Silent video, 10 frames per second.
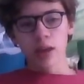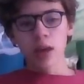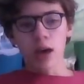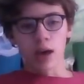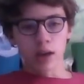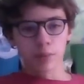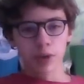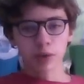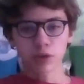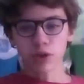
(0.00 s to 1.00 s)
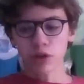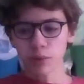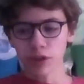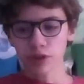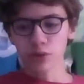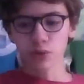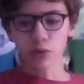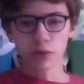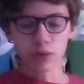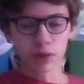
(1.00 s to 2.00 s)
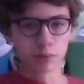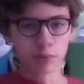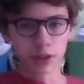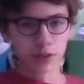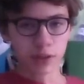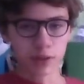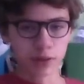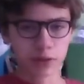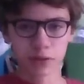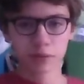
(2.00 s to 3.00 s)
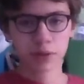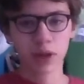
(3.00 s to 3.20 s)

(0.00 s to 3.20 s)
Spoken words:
yeah, but I will talk about school and busyness